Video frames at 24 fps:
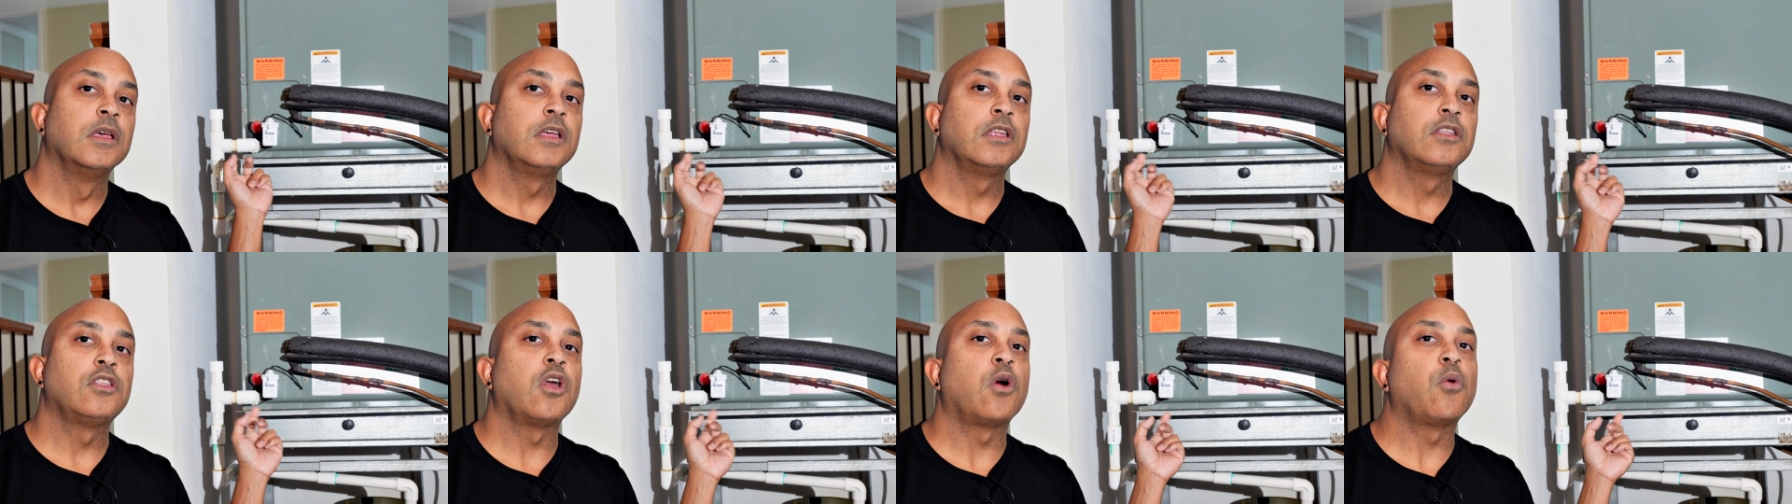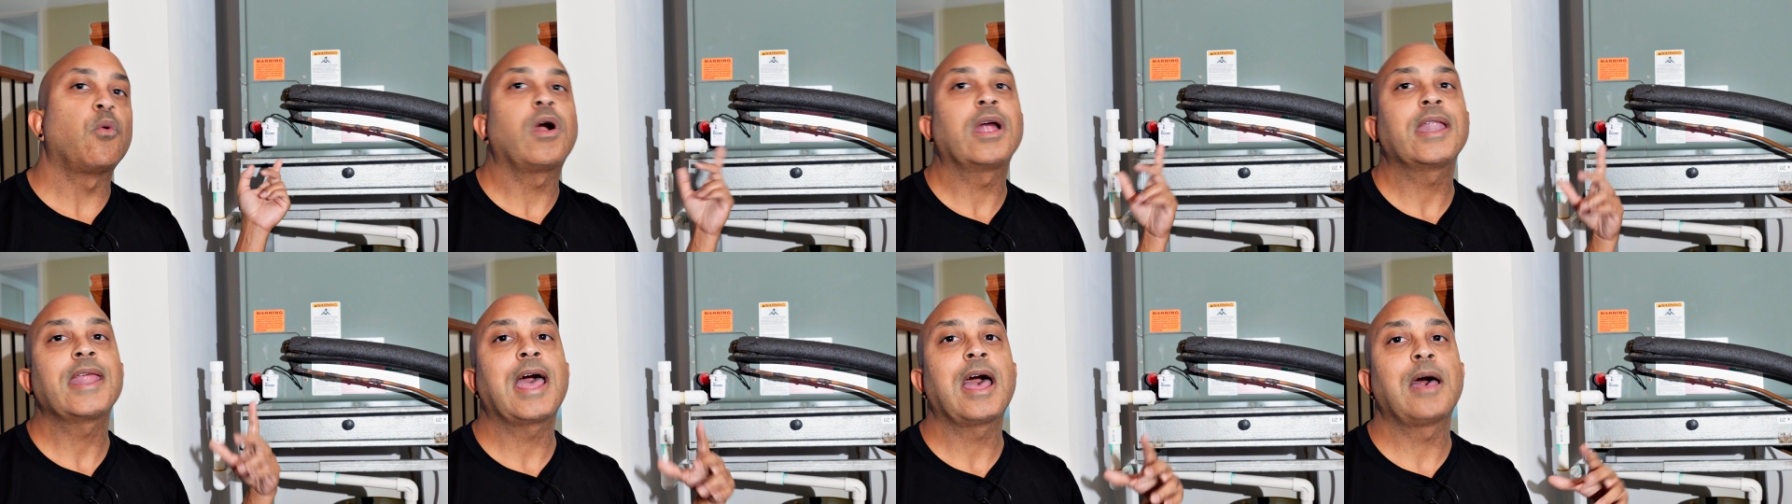Now
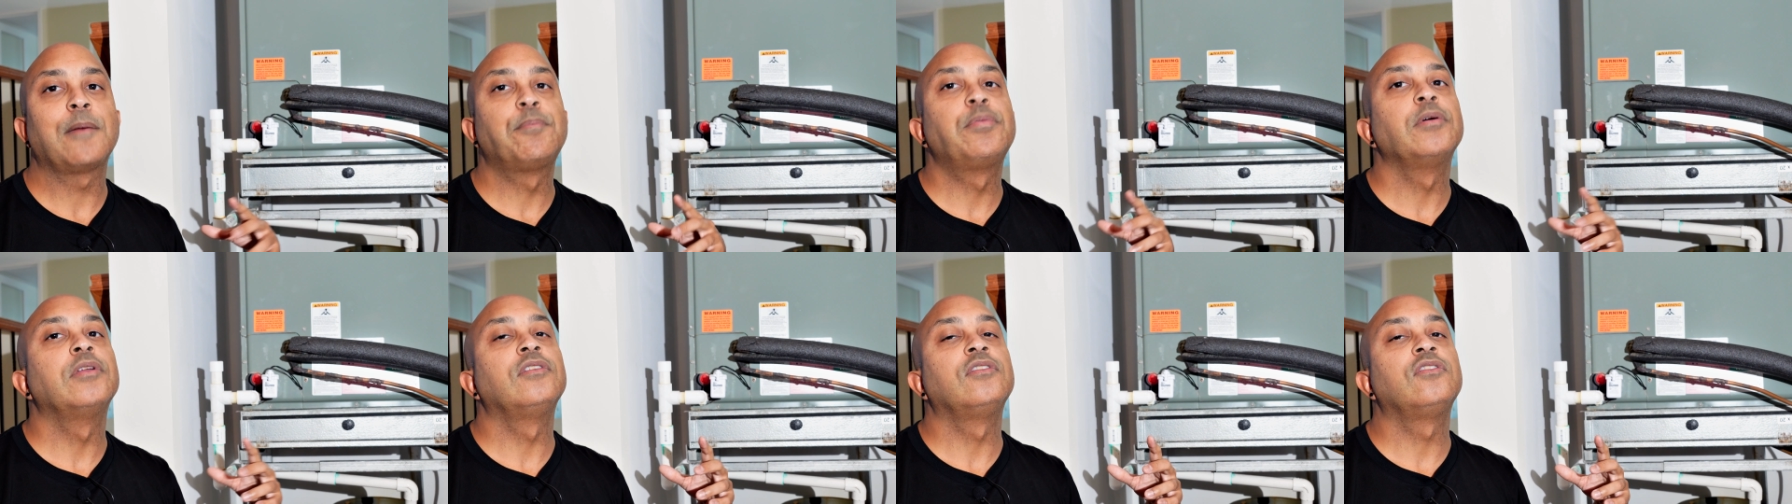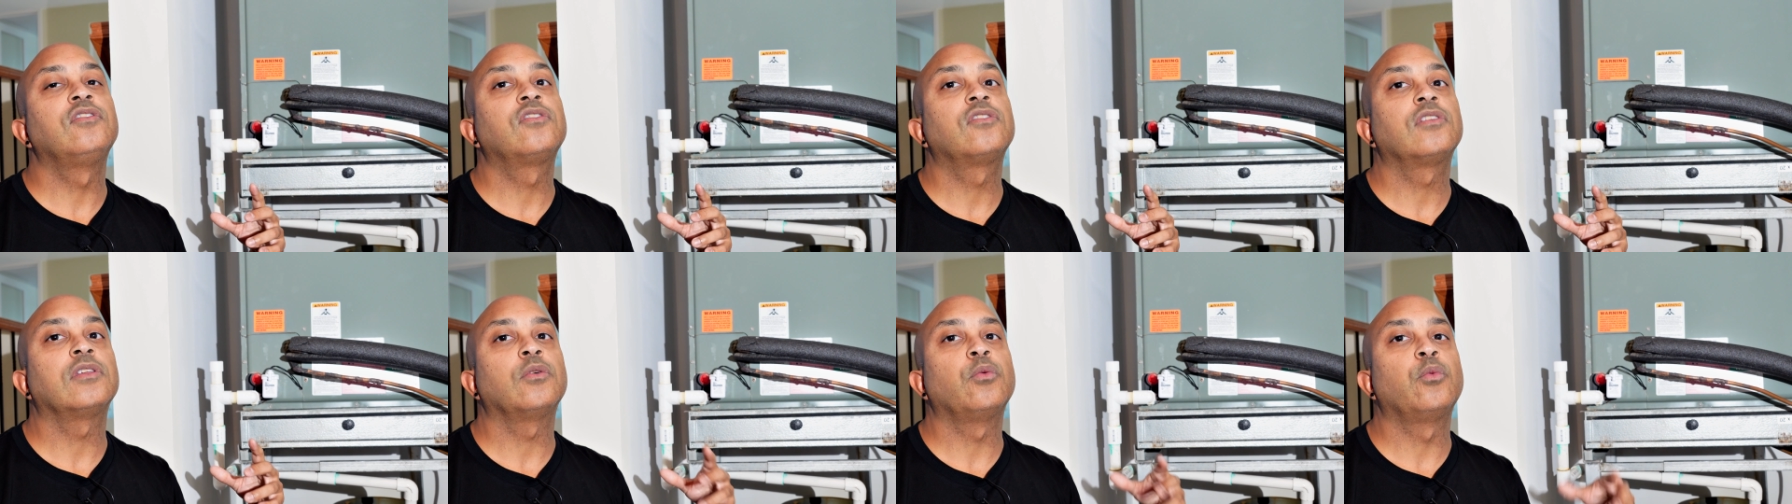what
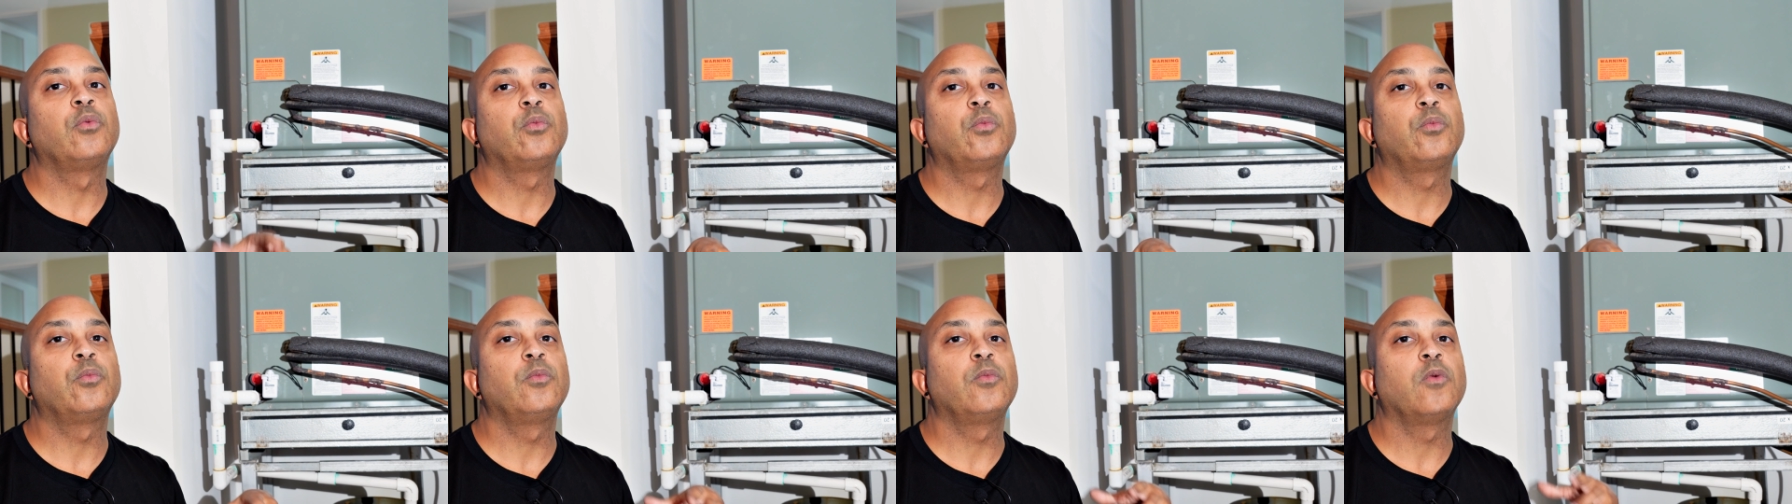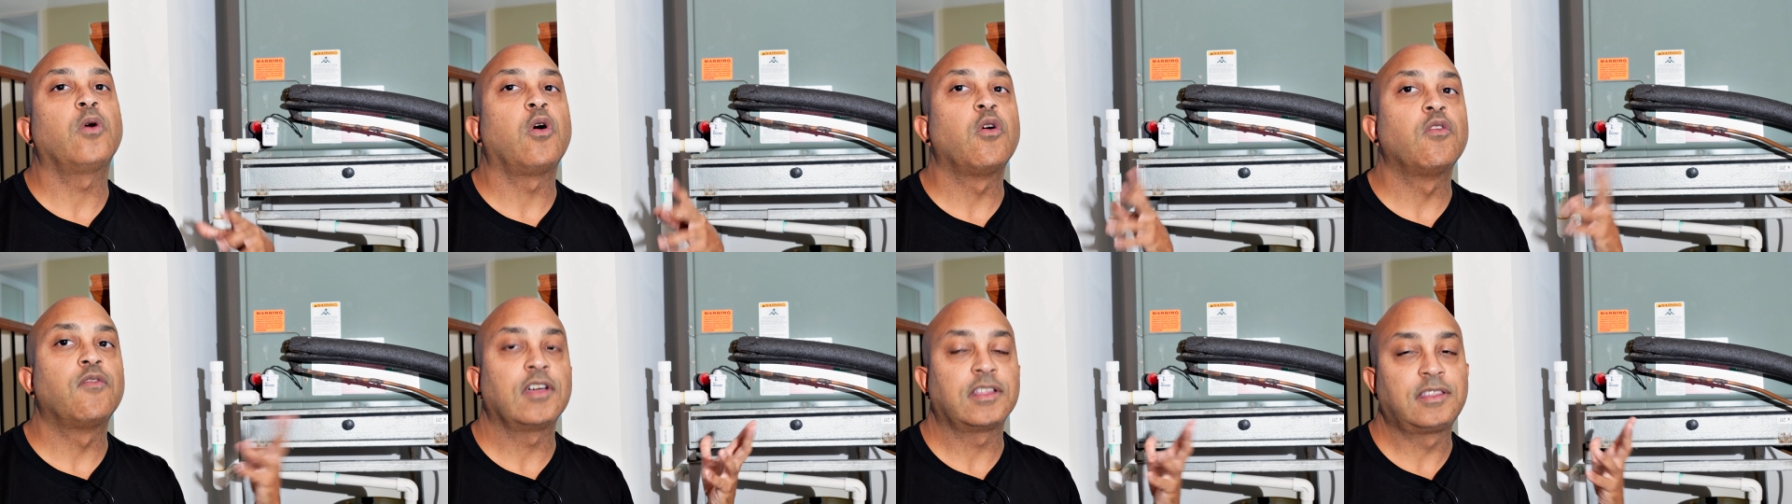happens
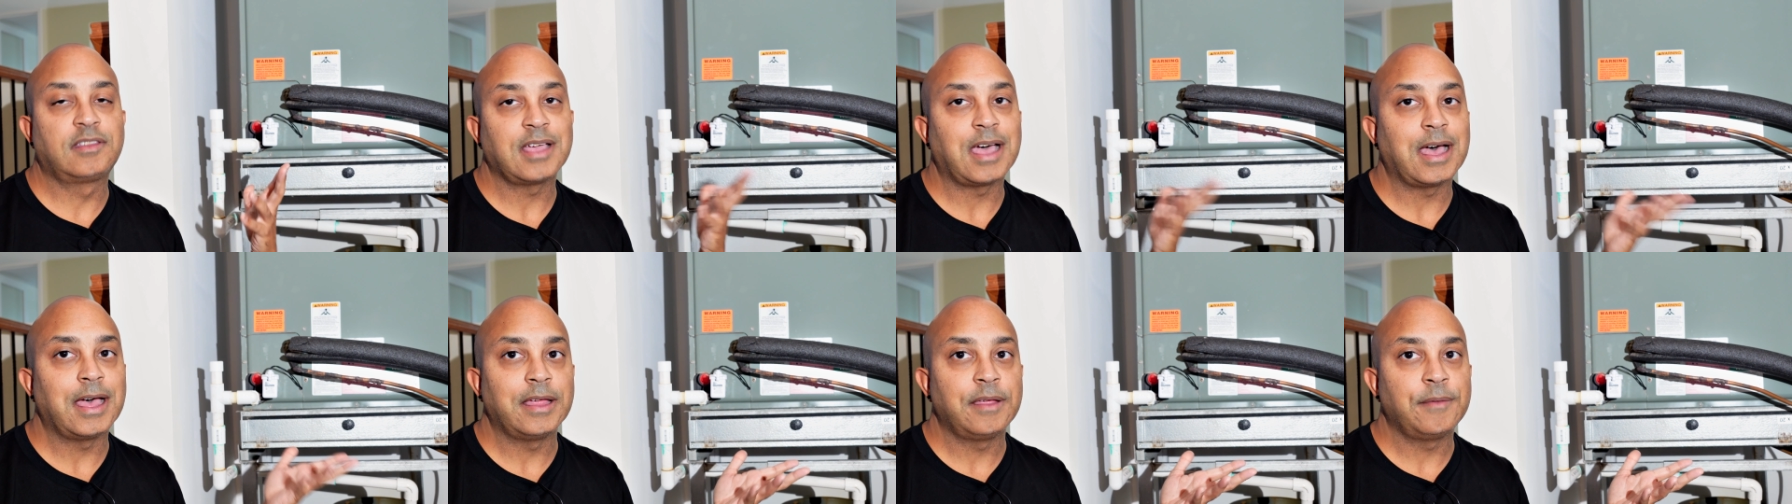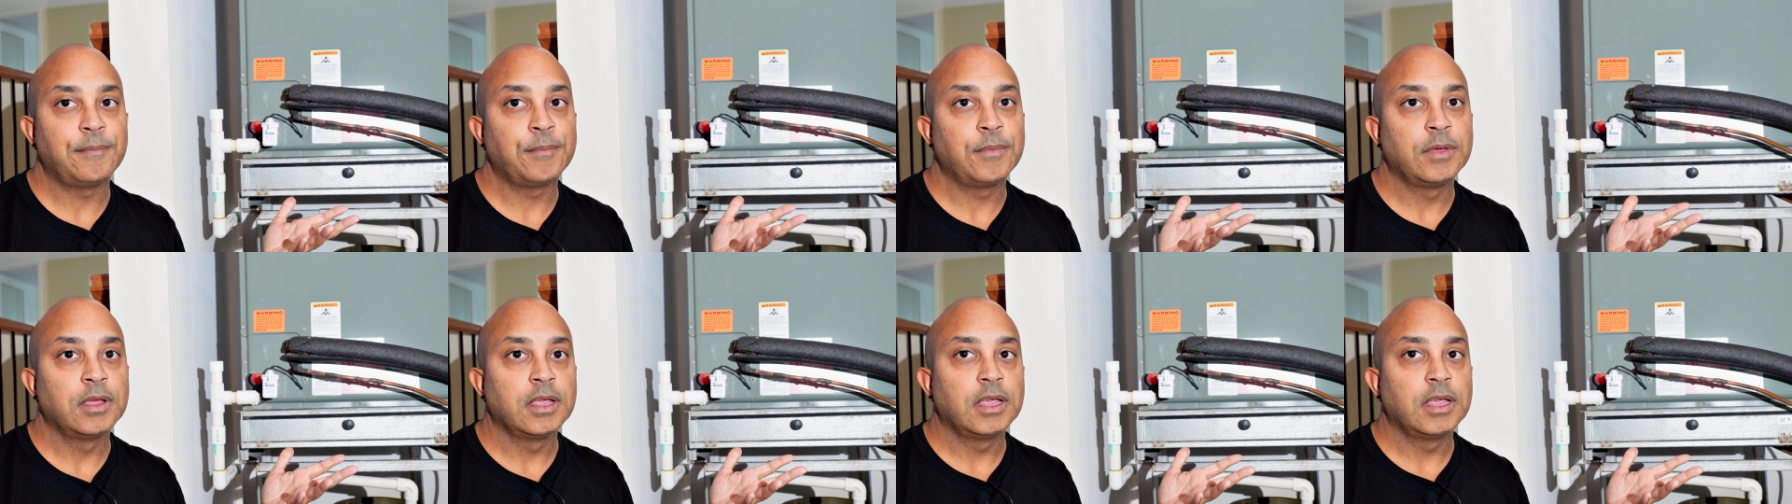over time,